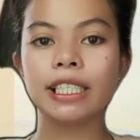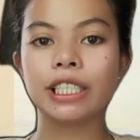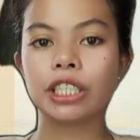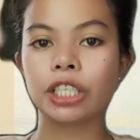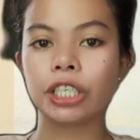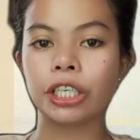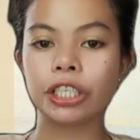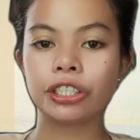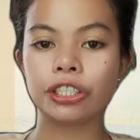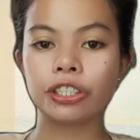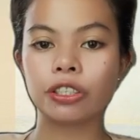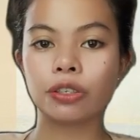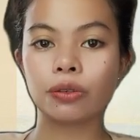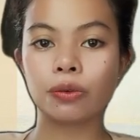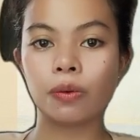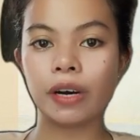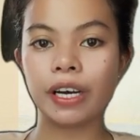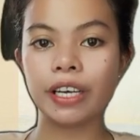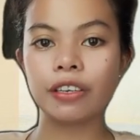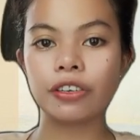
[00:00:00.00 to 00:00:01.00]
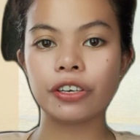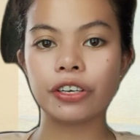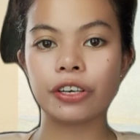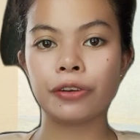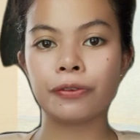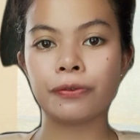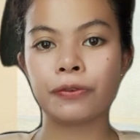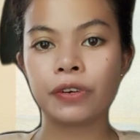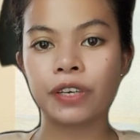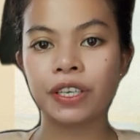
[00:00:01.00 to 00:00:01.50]
Literature 1, or
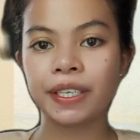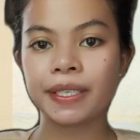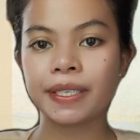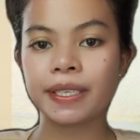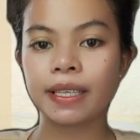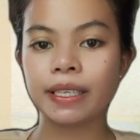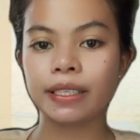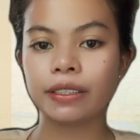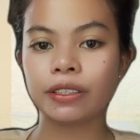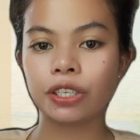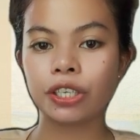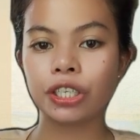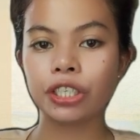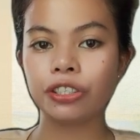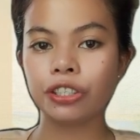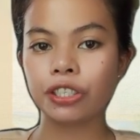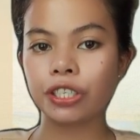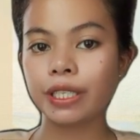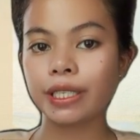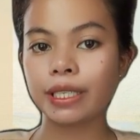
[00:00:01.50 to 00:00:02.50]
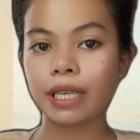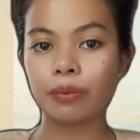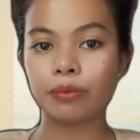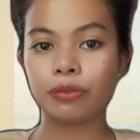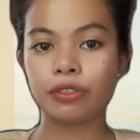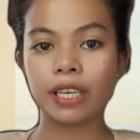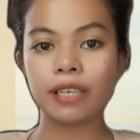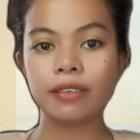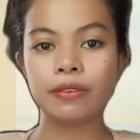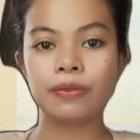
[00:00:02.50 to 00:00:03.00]
the first literature
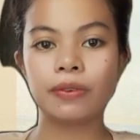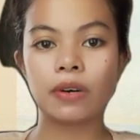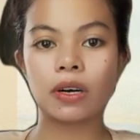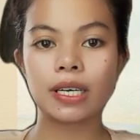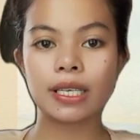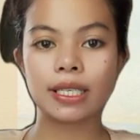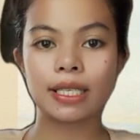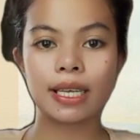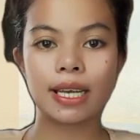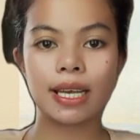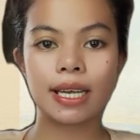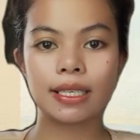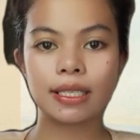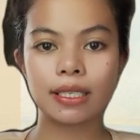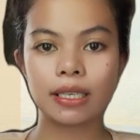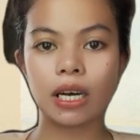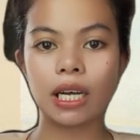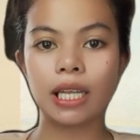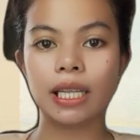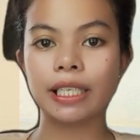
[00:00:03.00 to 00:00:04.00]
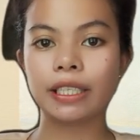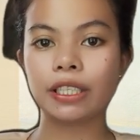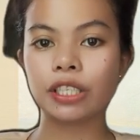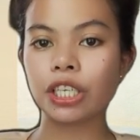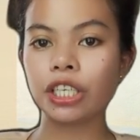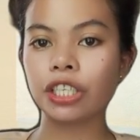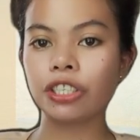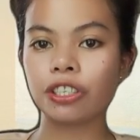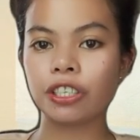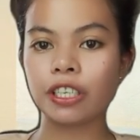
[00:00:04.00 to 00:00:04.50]
subject, focuses on
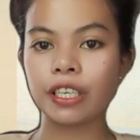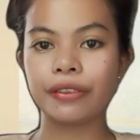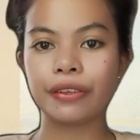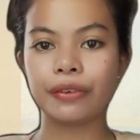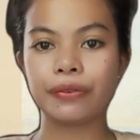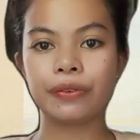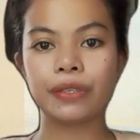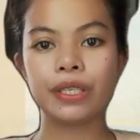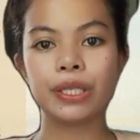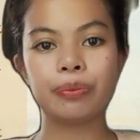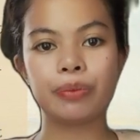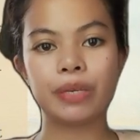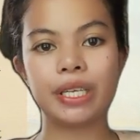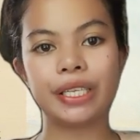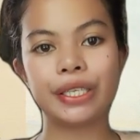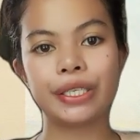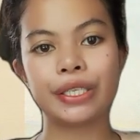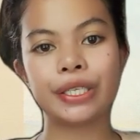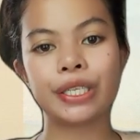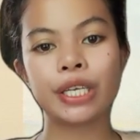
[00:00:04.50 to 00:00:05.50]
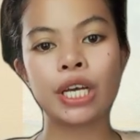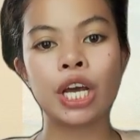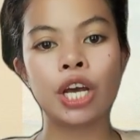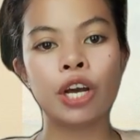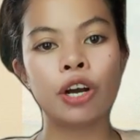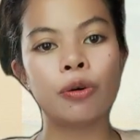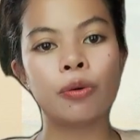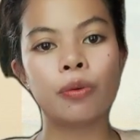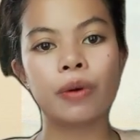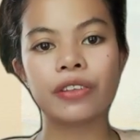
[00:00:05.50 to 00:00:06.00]
literature in the Philippines,
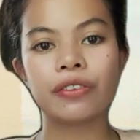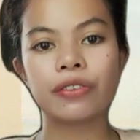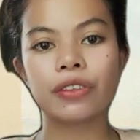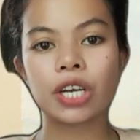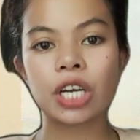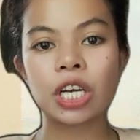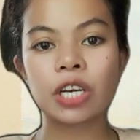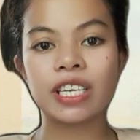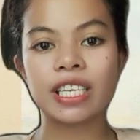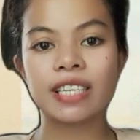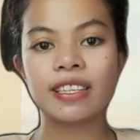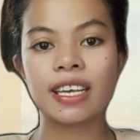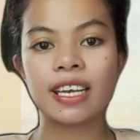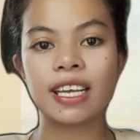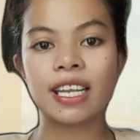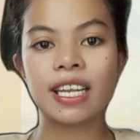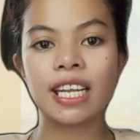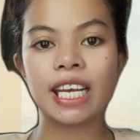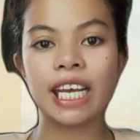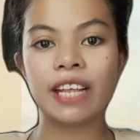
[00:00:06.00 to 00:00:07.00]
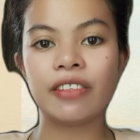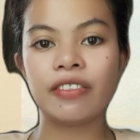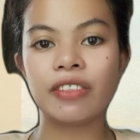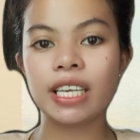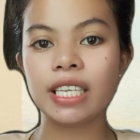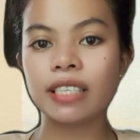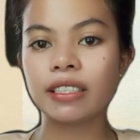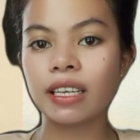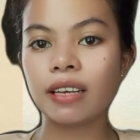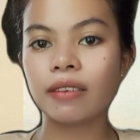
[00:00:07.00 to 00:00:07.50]
whether written in
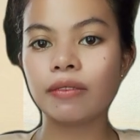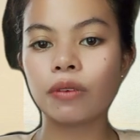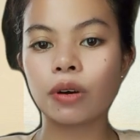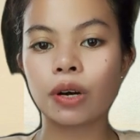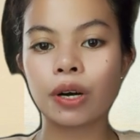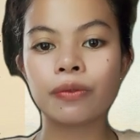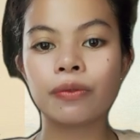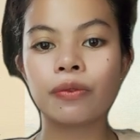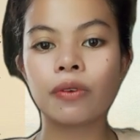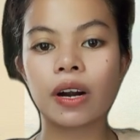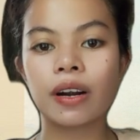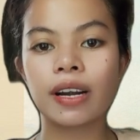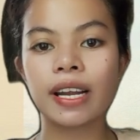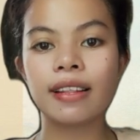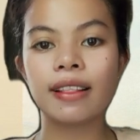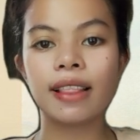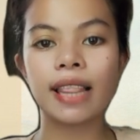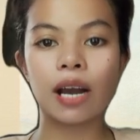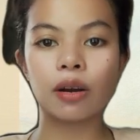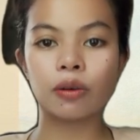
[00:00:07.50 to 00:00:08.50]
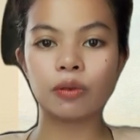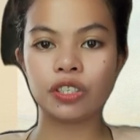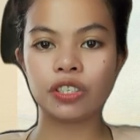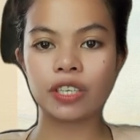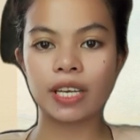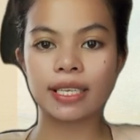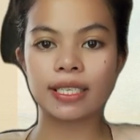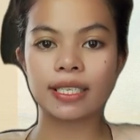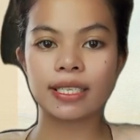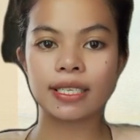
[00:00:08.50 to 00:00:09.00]
native or foreign
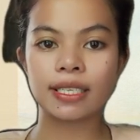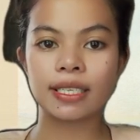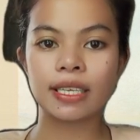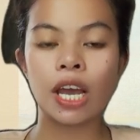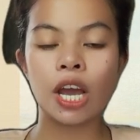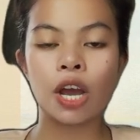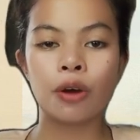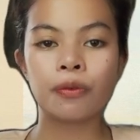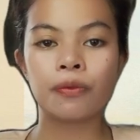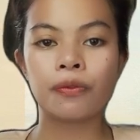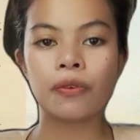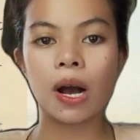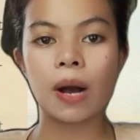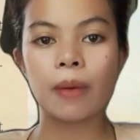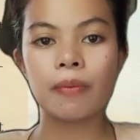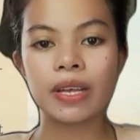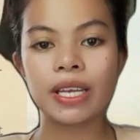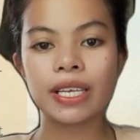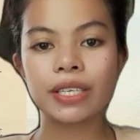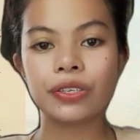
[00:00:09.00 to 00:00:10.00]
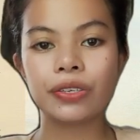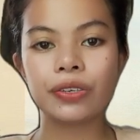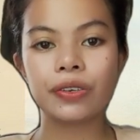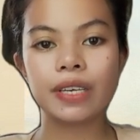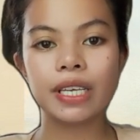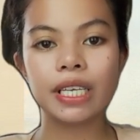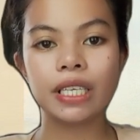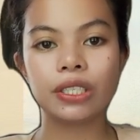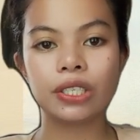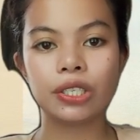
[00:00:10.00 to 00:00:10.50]
languages, from
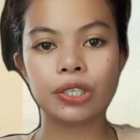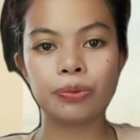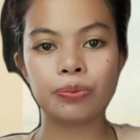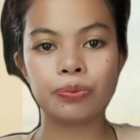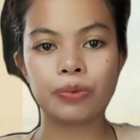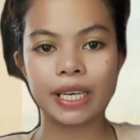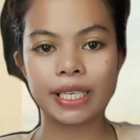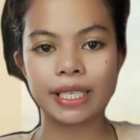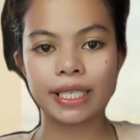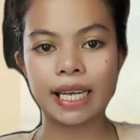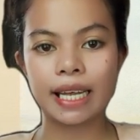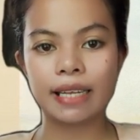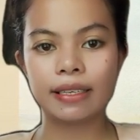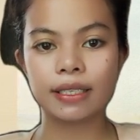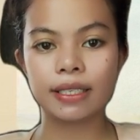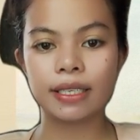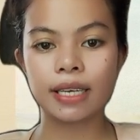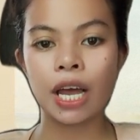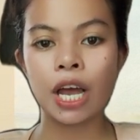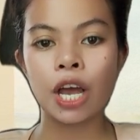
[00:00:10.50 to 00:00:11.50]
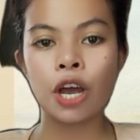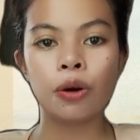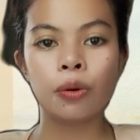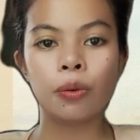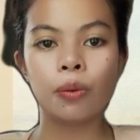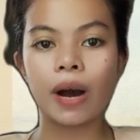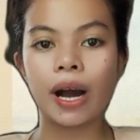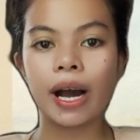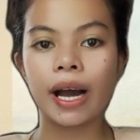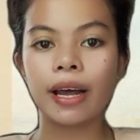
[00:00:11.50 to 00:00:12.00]
history to present.
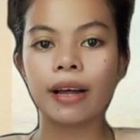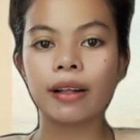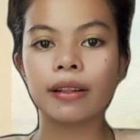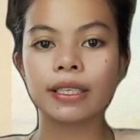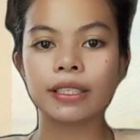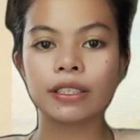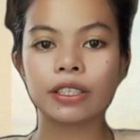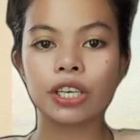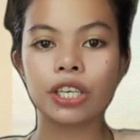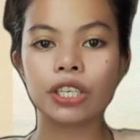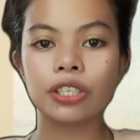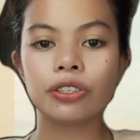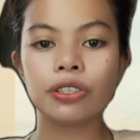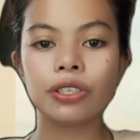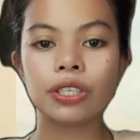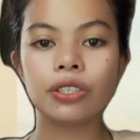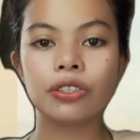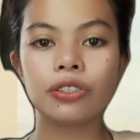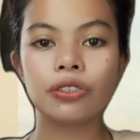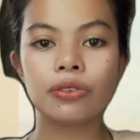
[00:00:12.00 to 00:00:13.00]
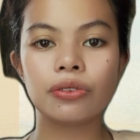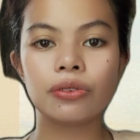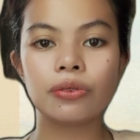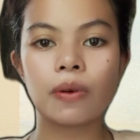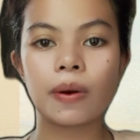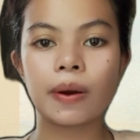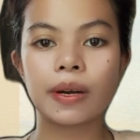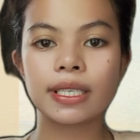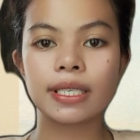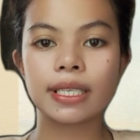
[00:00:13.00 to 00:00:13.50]
While Literature 2,
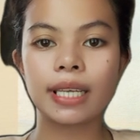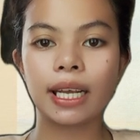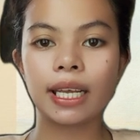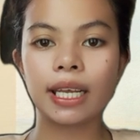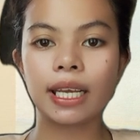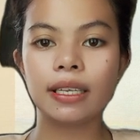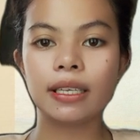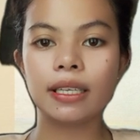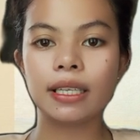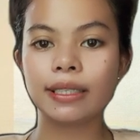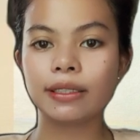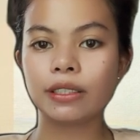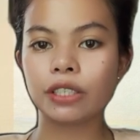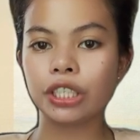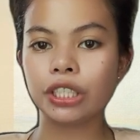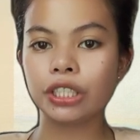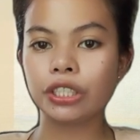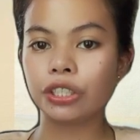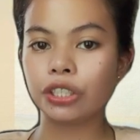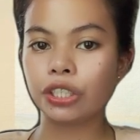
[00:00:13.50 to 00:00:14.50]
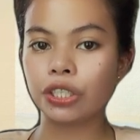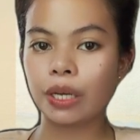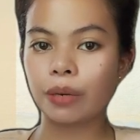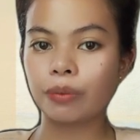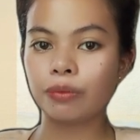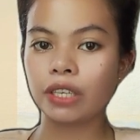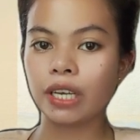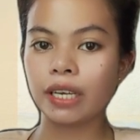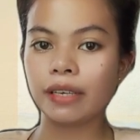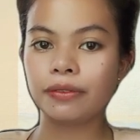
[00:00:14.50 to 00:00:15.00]
or second literature
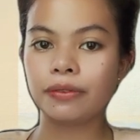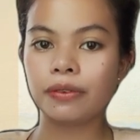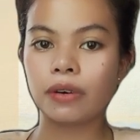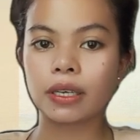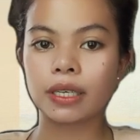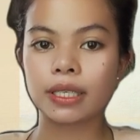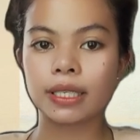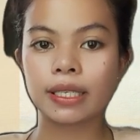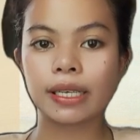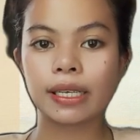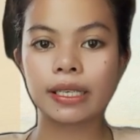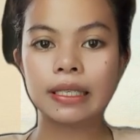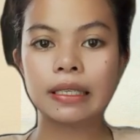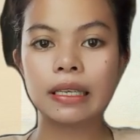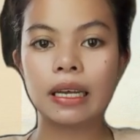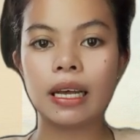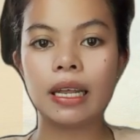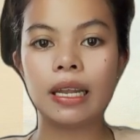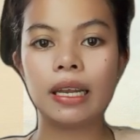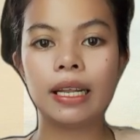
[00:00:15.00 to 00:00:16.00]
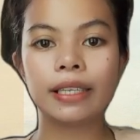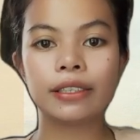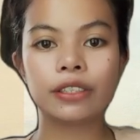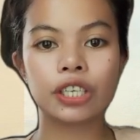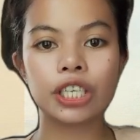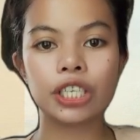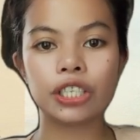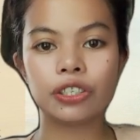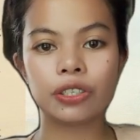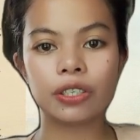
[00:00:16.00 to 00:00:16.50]
subject, focuses on
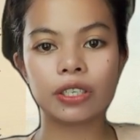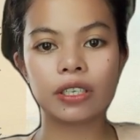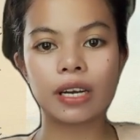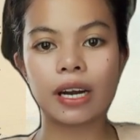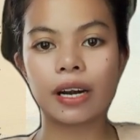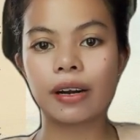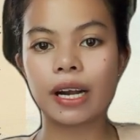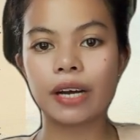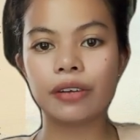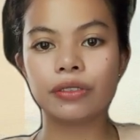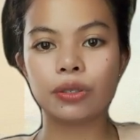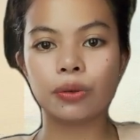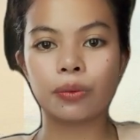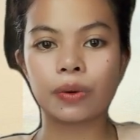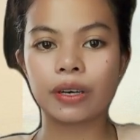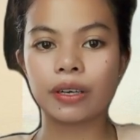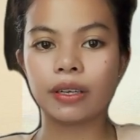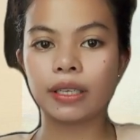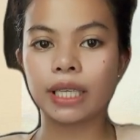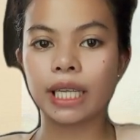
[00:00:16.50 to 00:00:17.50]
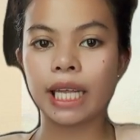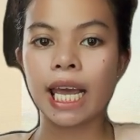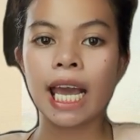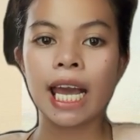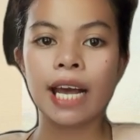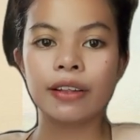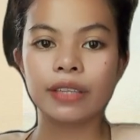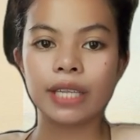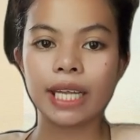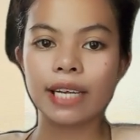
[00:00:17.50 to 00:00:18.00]
literature around the world,
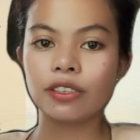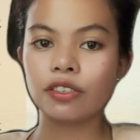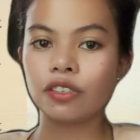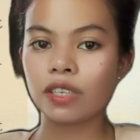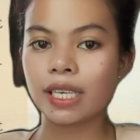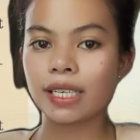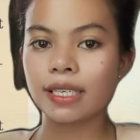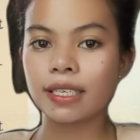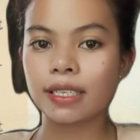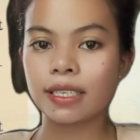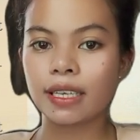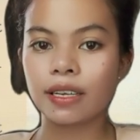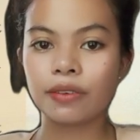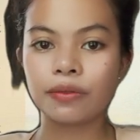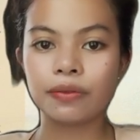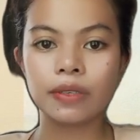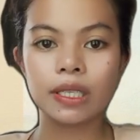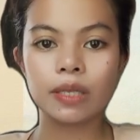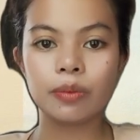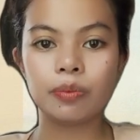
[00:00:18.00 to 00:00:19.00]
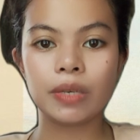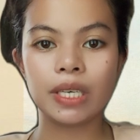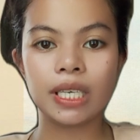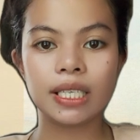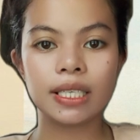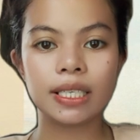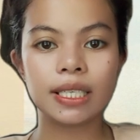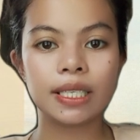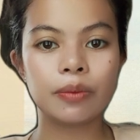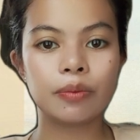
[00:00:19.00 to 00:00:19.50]
not just in the
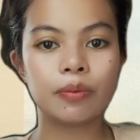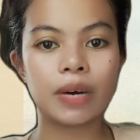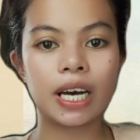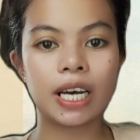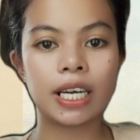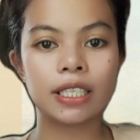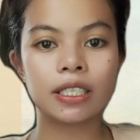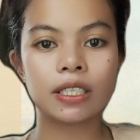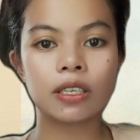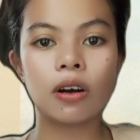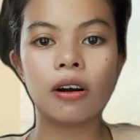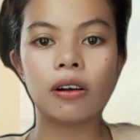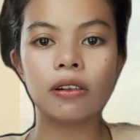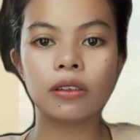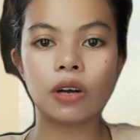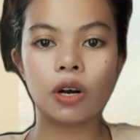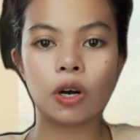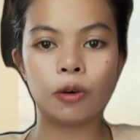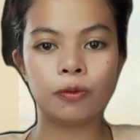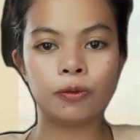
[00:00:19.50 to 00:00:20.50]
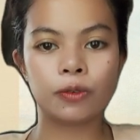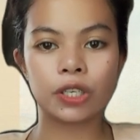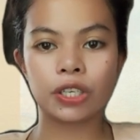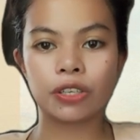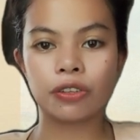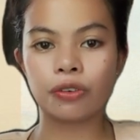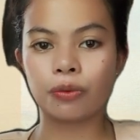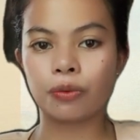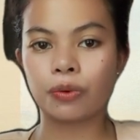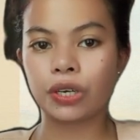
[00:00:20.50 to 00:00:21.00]
Philippines but all
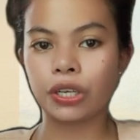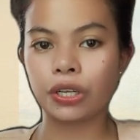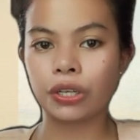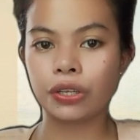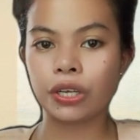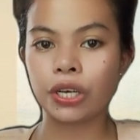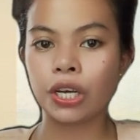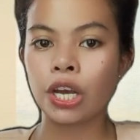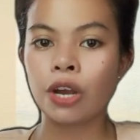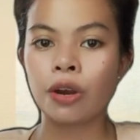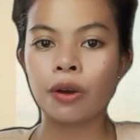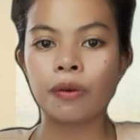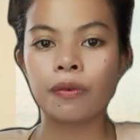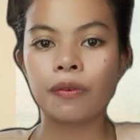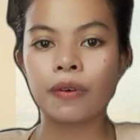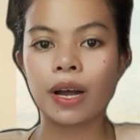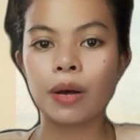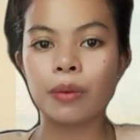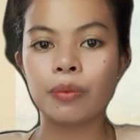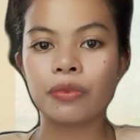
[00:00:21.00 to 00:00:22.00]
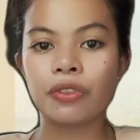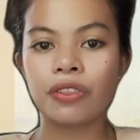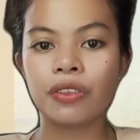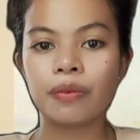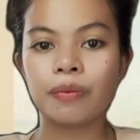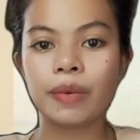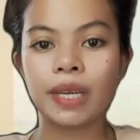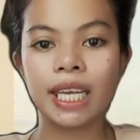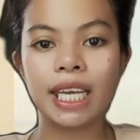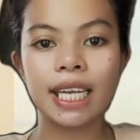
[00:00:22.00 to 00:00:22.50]
over the world, from
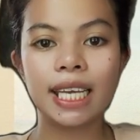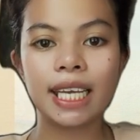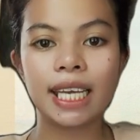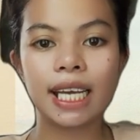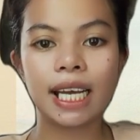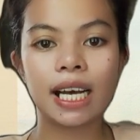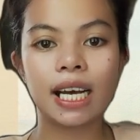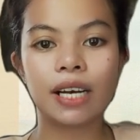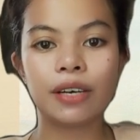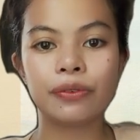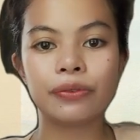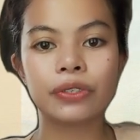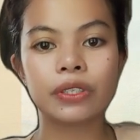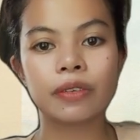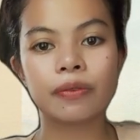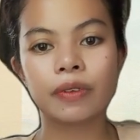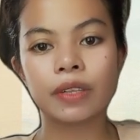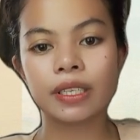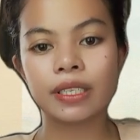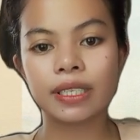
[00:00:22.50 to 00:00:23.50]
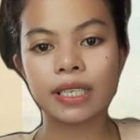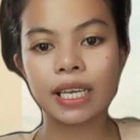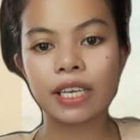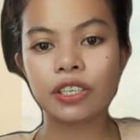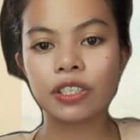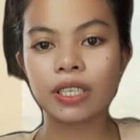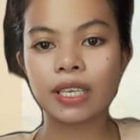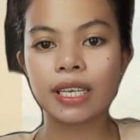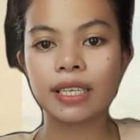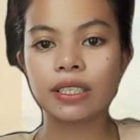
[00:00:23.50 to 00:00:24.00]
the beginning of
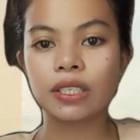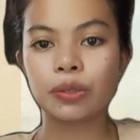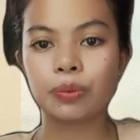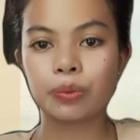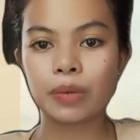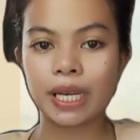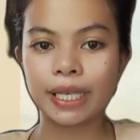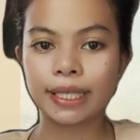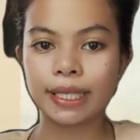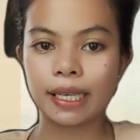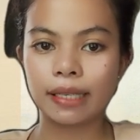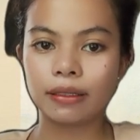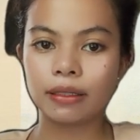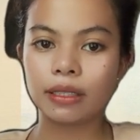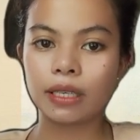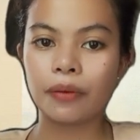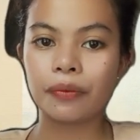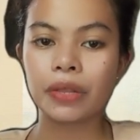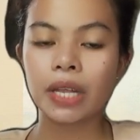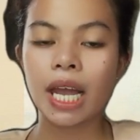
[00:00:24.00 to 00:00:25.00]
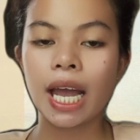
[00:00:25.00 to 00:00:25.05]
civilization to present.